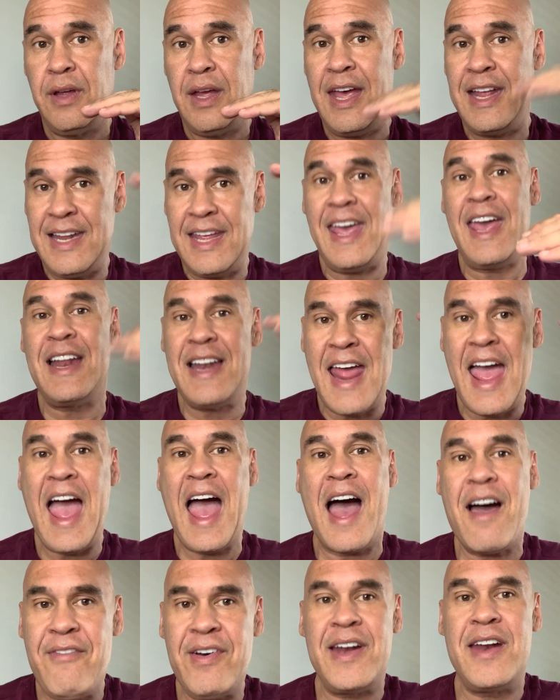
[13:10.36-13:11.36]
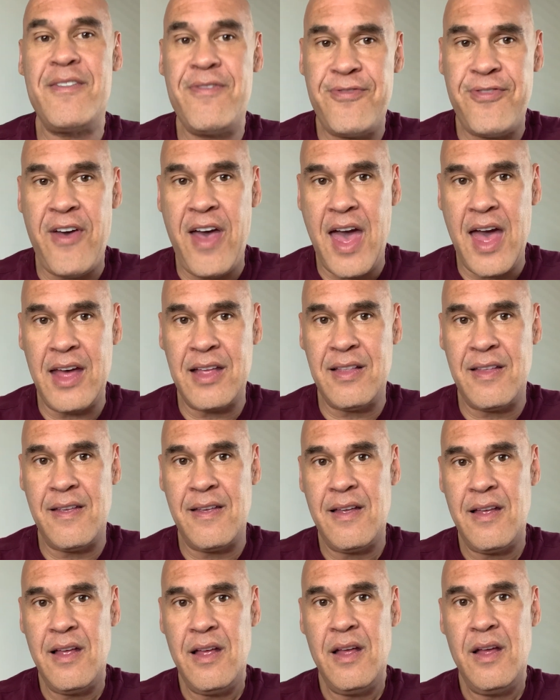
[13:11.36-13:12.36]
it can have an effect
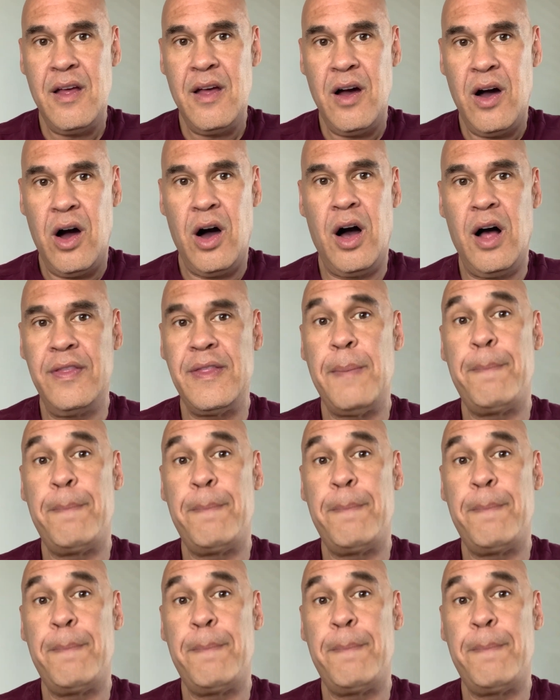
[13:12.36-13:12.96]
on